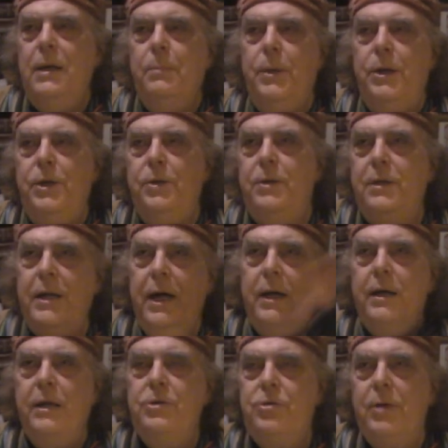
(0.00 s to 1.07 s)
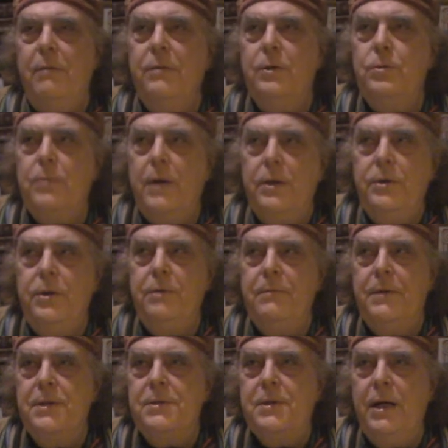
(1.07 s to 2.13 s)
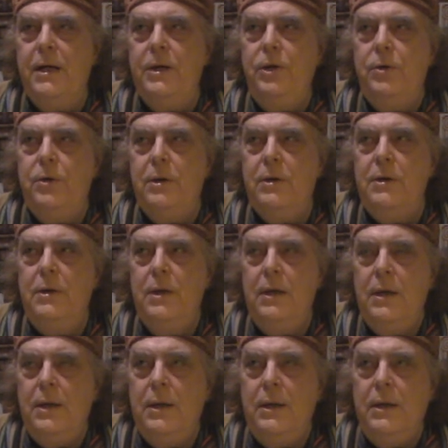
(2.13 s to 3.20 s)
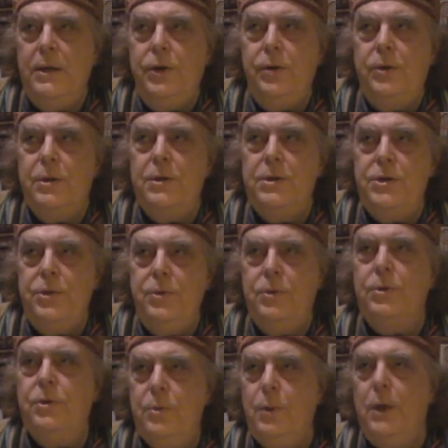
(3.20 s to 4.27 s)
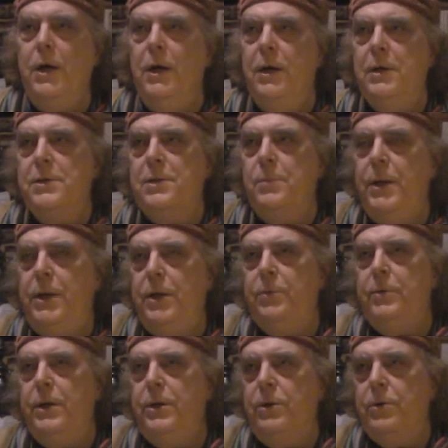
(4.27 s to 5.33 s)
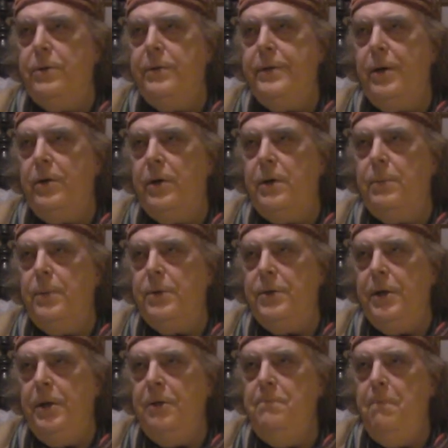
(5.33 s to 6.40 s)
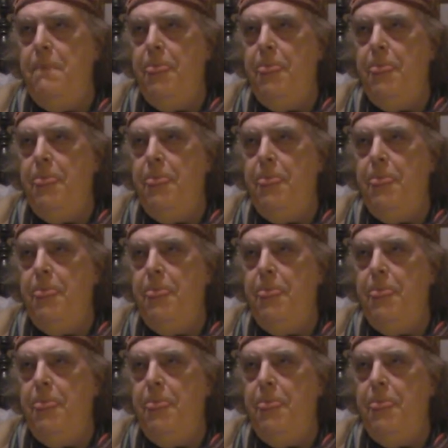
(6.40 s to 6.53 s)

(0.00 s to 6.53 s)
But you can then go travelling all around the universe and you can do good works when you're in your etheric body.